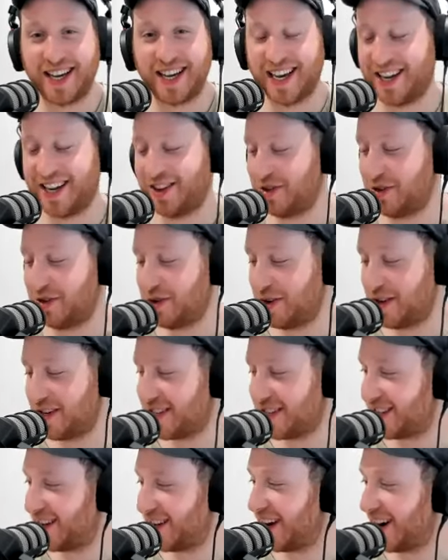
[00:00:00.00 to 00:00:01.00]
It
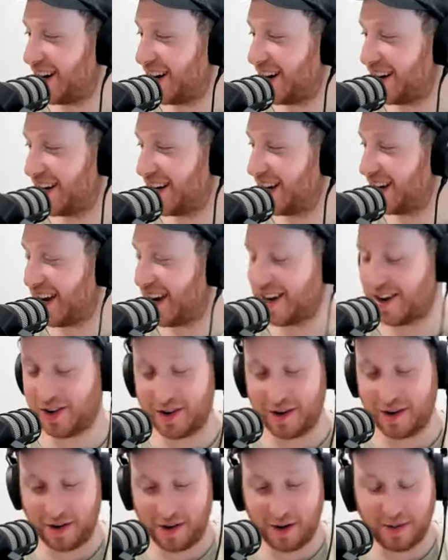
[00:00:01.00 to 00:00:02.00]
looks like, and
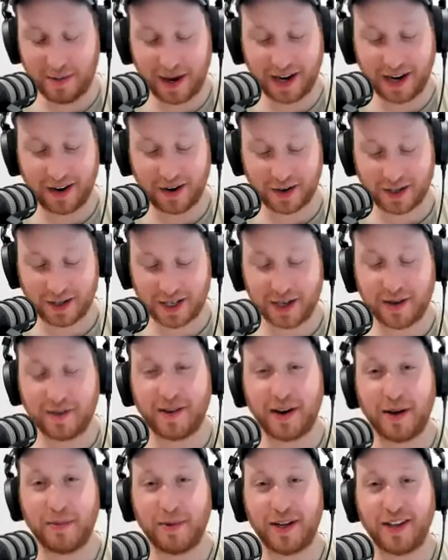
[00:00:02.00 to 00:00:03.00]
you made it yourself,
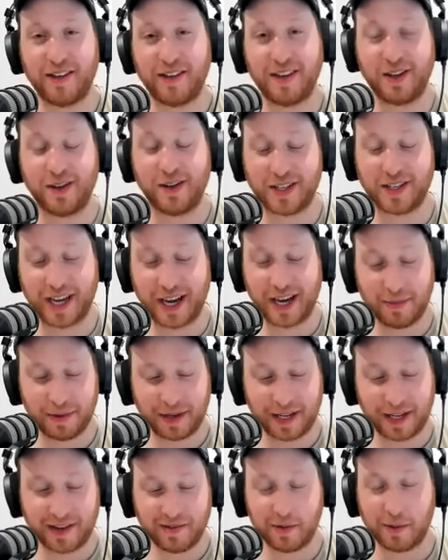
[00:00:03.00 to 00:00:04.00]
I believe. It looks
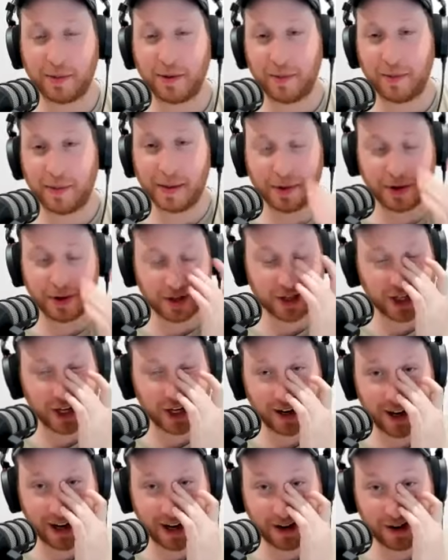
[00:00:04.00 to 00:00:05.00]
unbelievable. People can
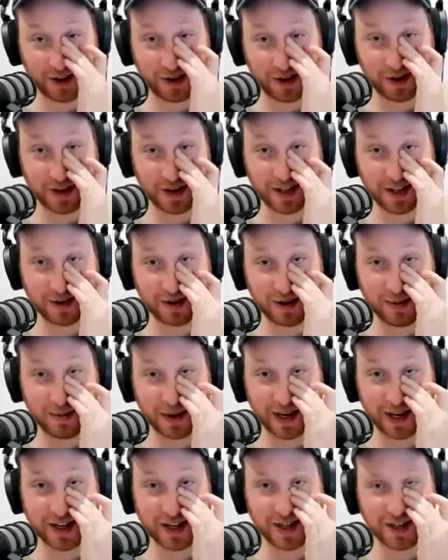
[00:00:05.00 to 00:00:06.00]
check it out on your Instagram
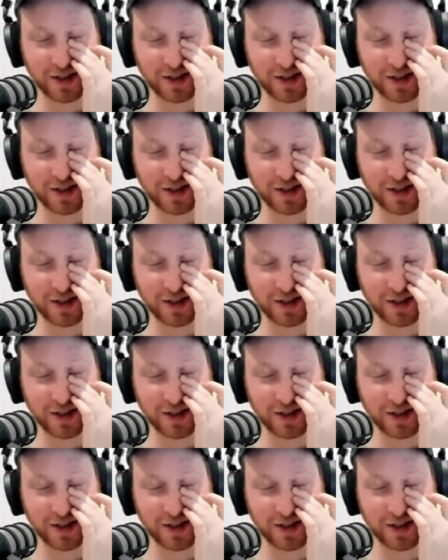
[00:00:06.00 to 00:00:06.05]
page.